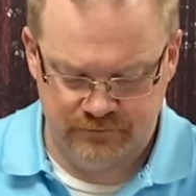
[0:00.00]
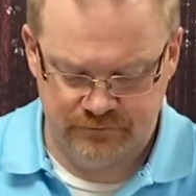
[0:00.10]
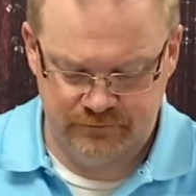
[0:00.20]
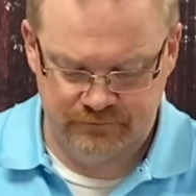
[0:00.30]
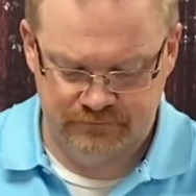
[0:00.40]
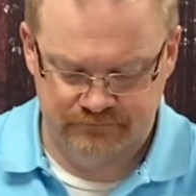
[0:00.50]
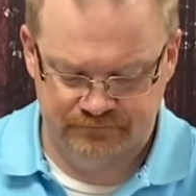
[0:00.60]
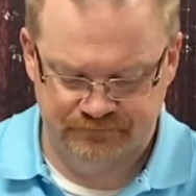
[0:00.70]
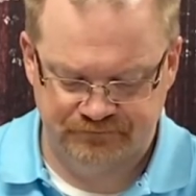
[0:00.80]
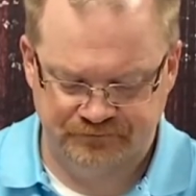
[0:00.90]

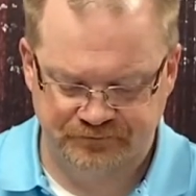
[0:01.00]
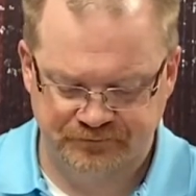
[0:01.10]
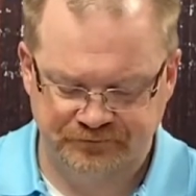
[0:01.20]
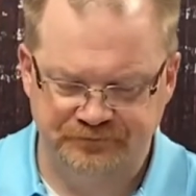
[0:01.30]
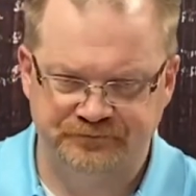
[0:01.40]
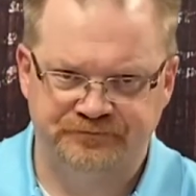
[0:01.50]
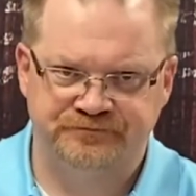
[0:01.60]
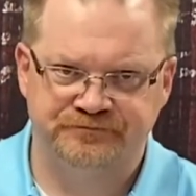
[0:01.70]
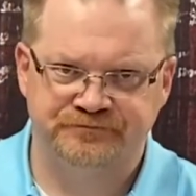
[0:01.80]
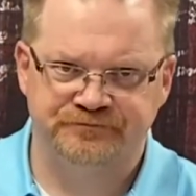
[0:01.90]

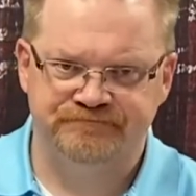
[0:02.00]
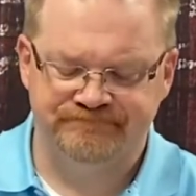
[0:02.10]
(no one is talking)